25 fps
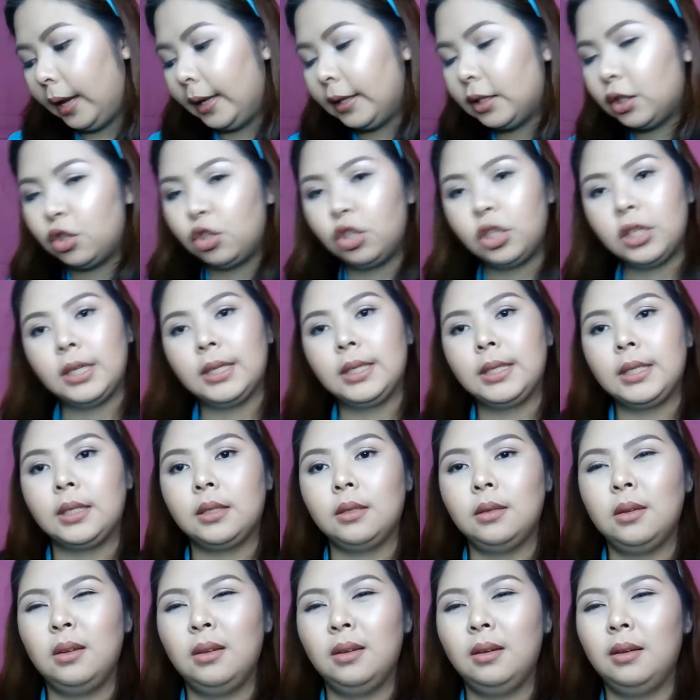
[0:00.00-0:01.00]
It's just
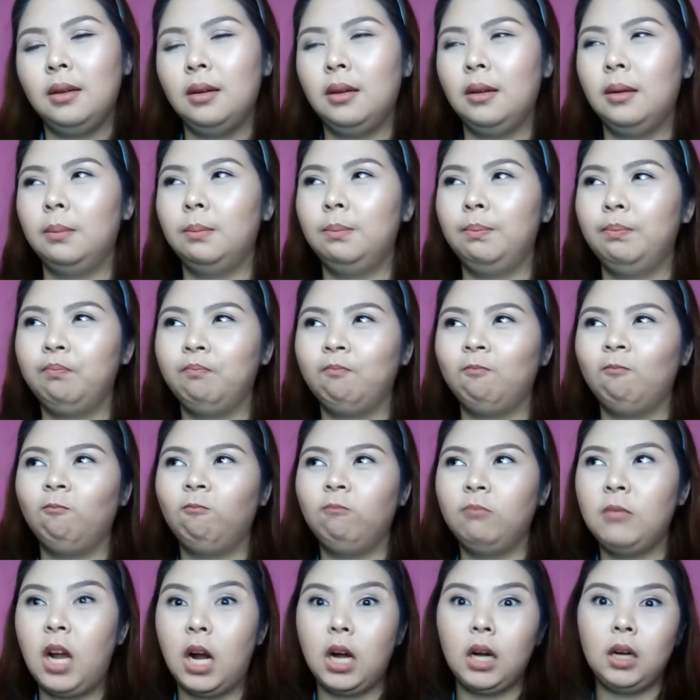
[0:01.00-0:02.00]

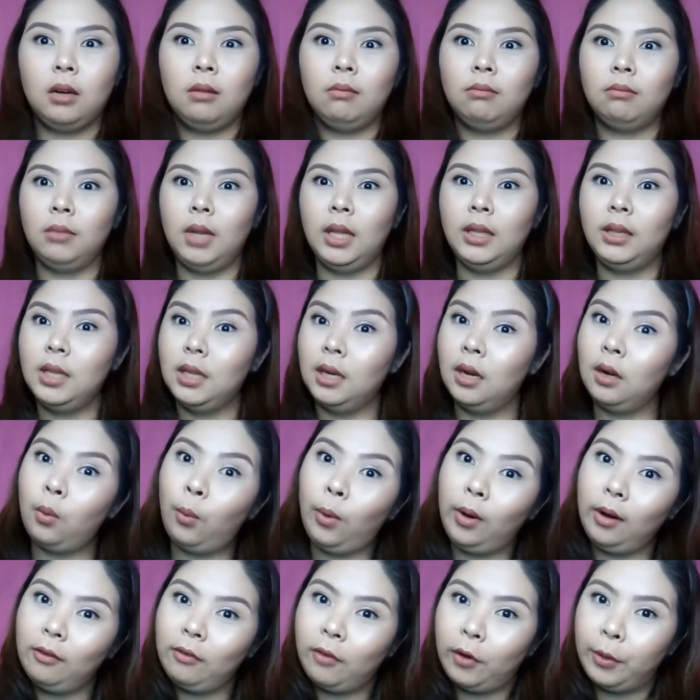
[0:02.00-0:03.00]
not, it didn't
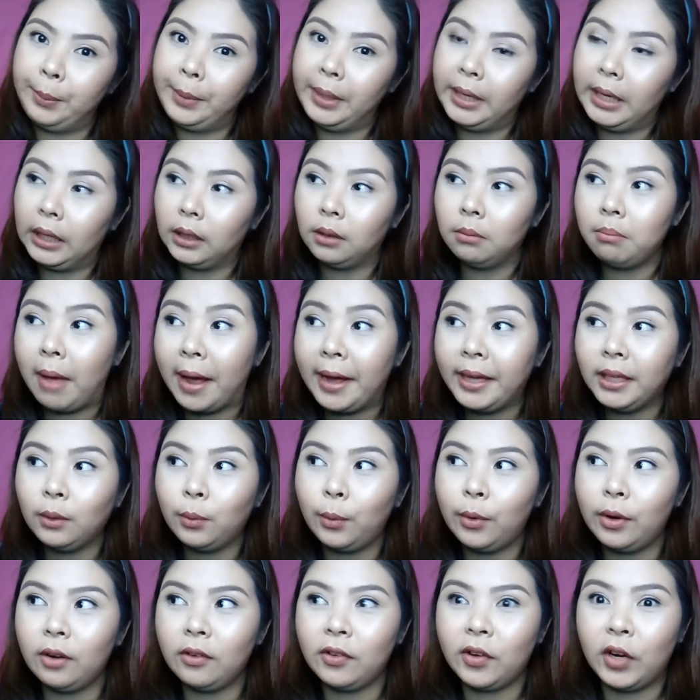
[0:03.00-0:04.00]
work for me. It might
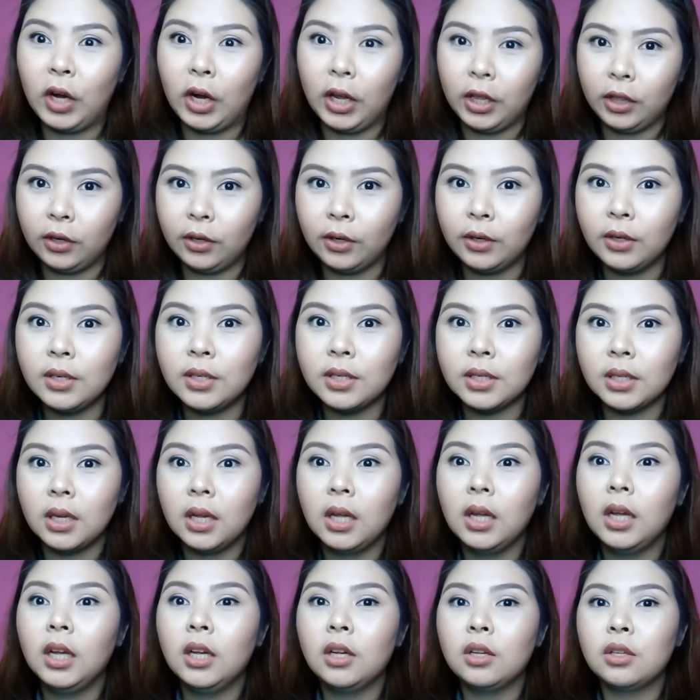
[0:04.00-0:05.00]
work for others.
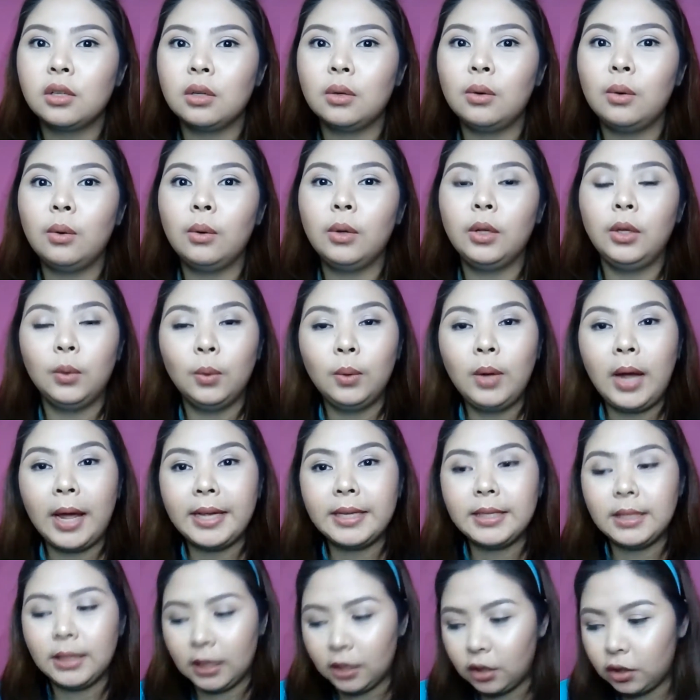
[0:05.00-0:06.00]
So, you
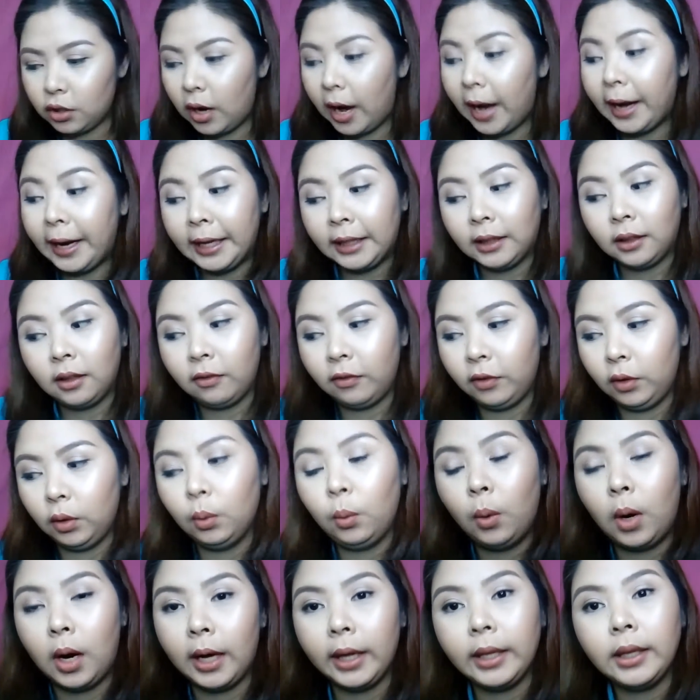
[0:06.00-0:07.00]
guys can try it if
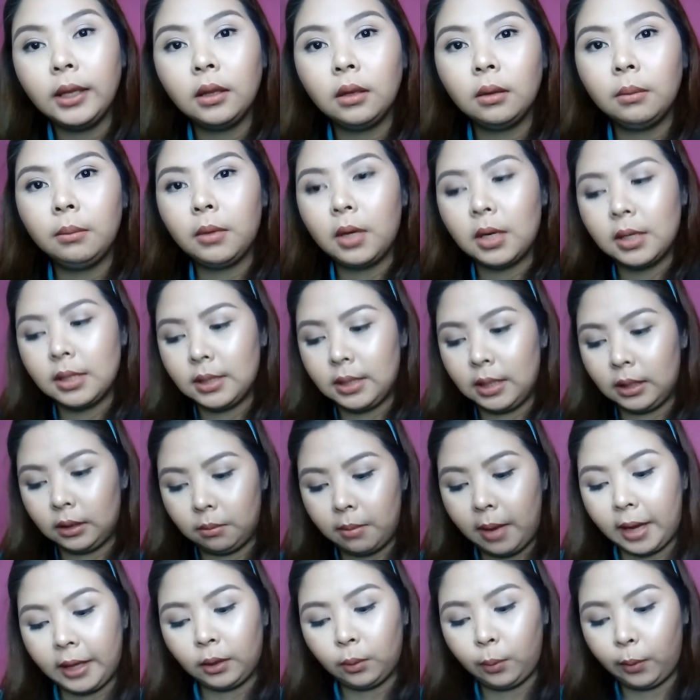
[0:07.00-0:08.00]
you want. Because
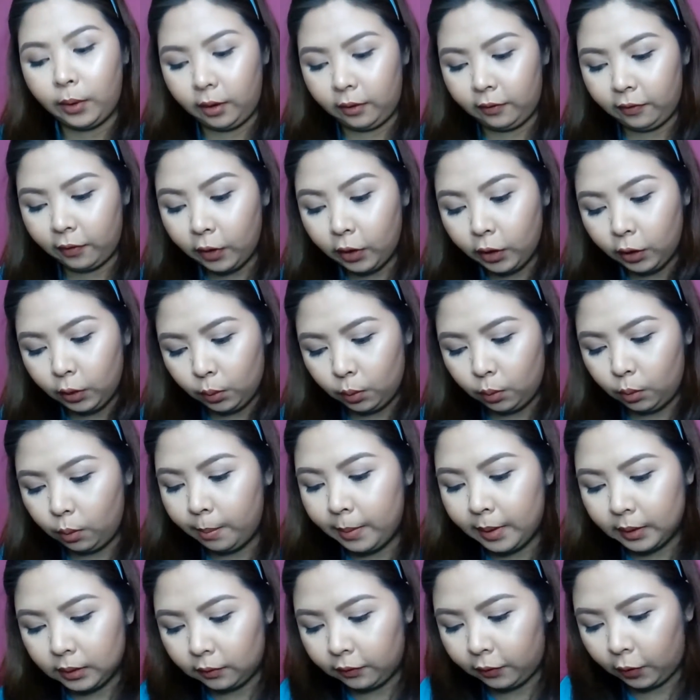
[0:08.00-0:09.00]
it might work for you.
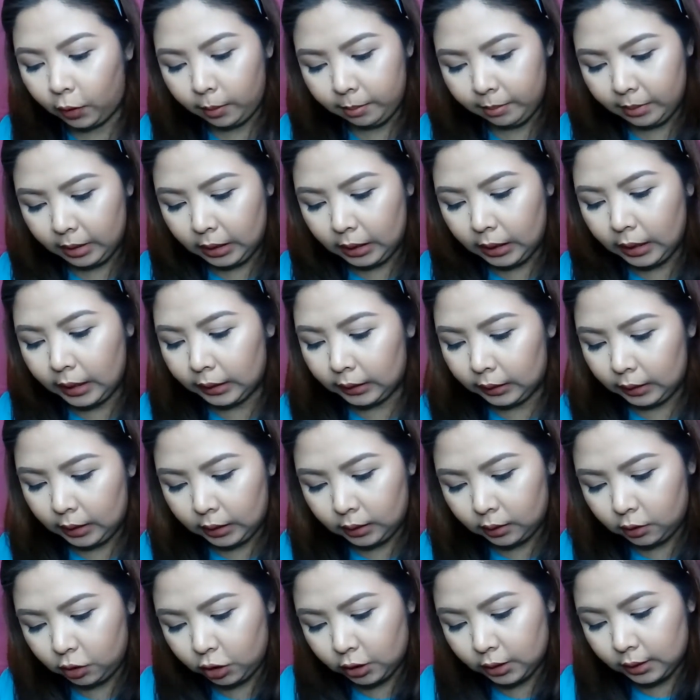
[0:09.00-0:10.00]
But for me,
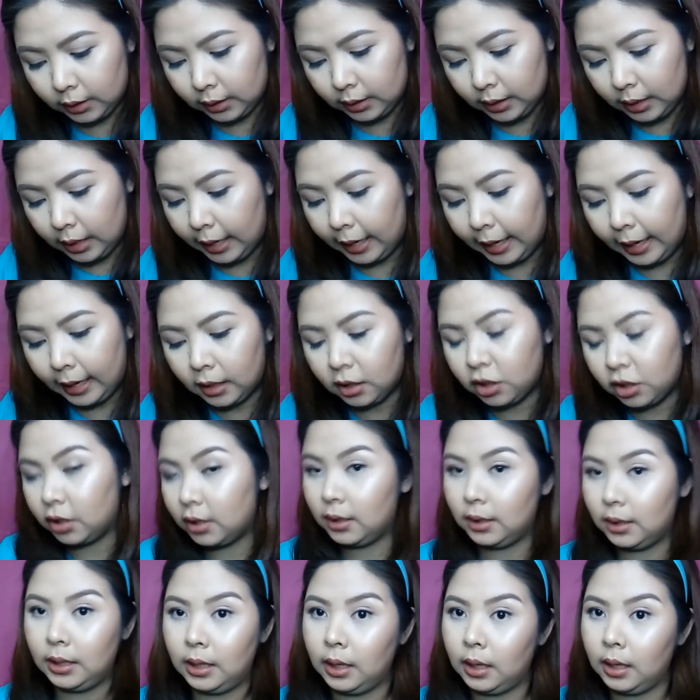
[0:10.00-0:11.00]
it just
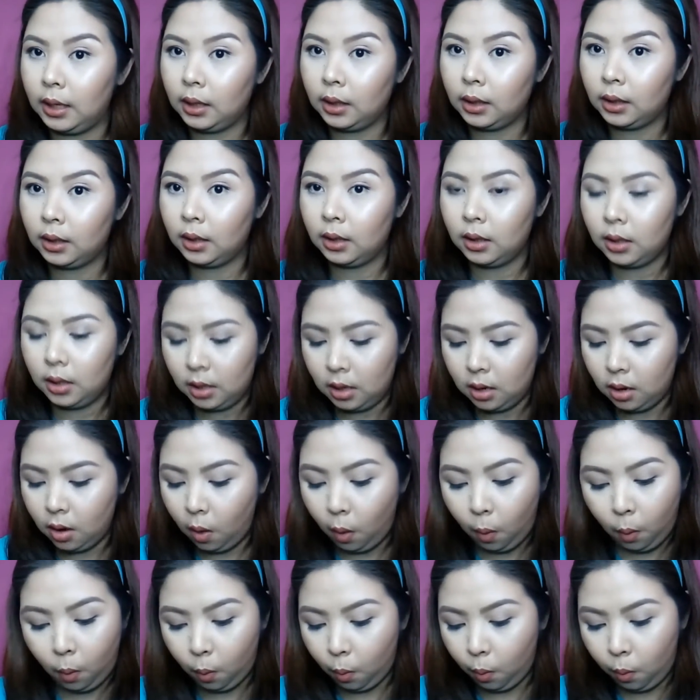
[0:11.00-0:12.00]

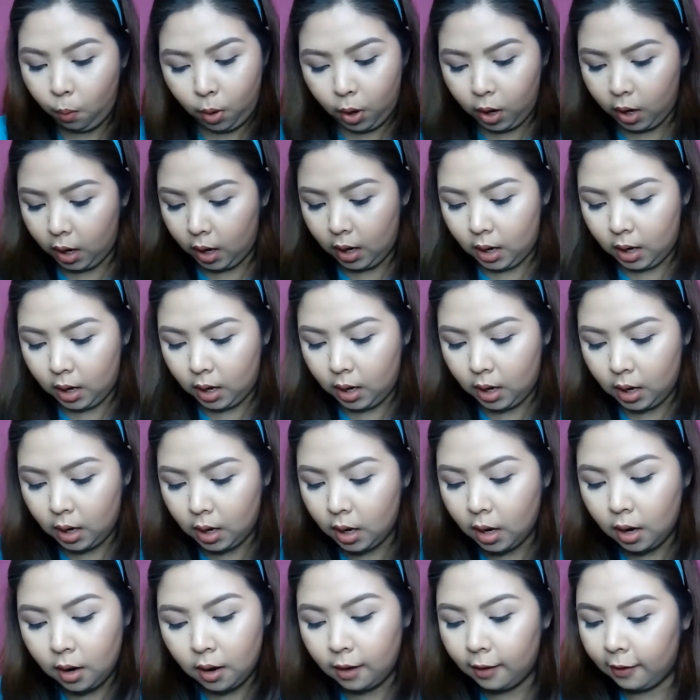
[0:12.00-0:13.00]
didn't work
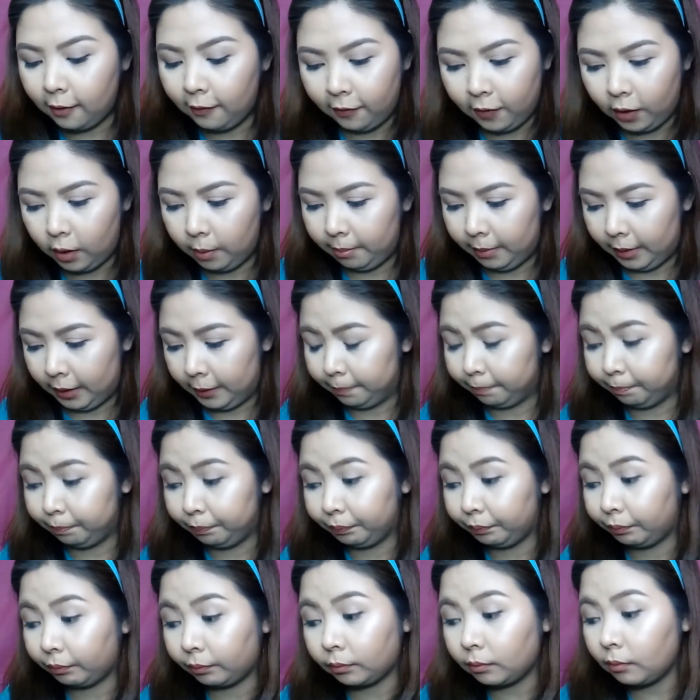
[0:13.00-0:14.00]
for me.
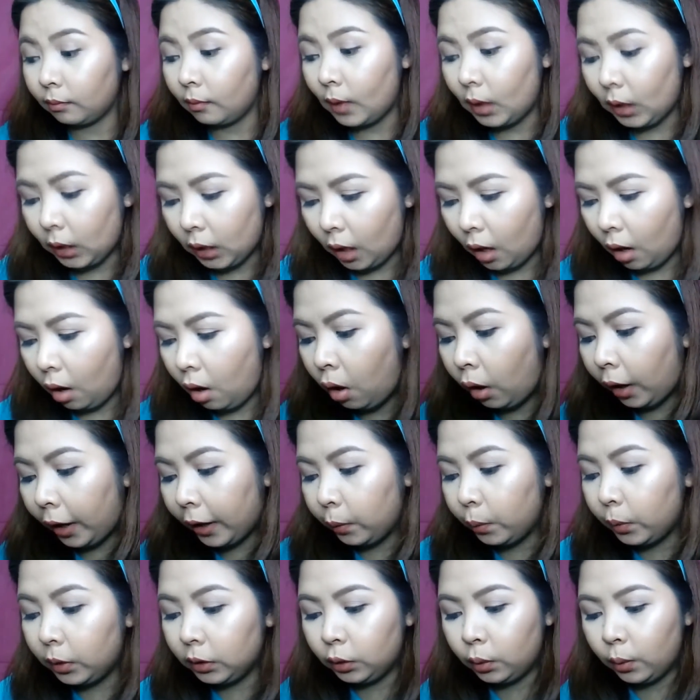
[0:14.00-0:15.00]

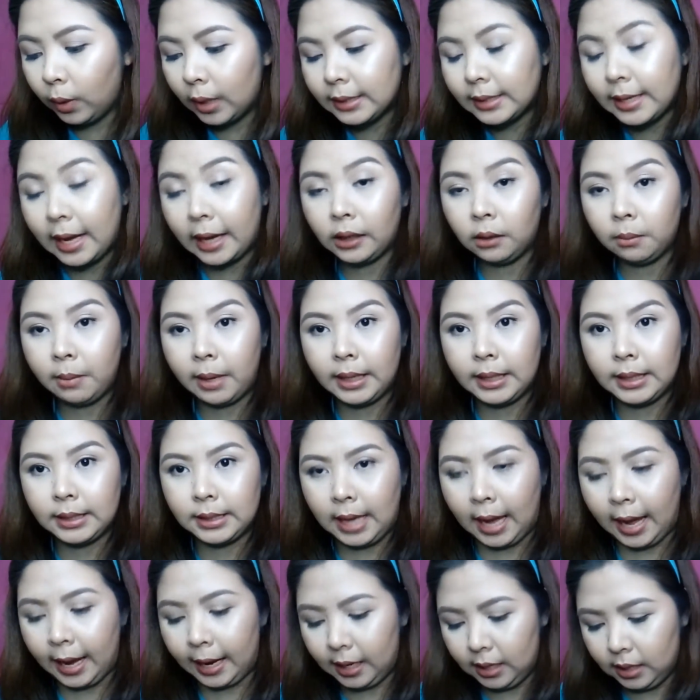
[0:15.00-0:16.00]
Okay, we'll do a
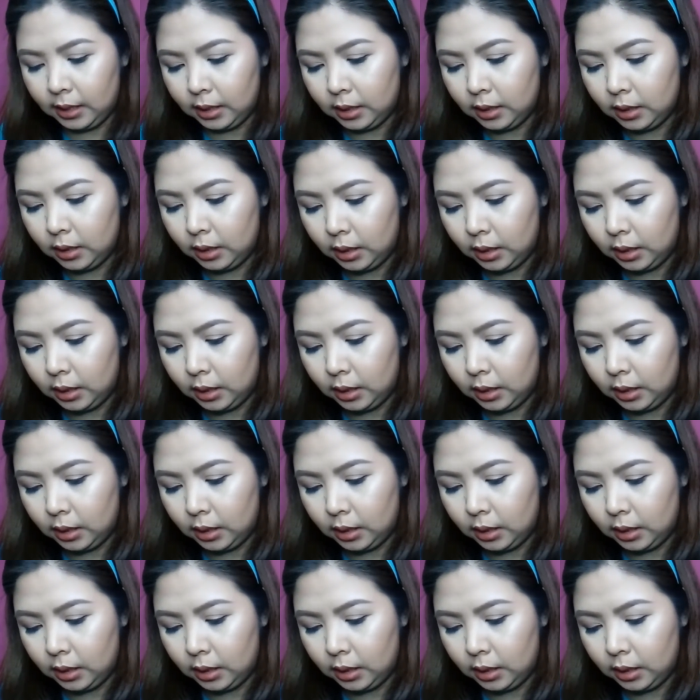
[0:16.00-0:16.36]
side-by-side.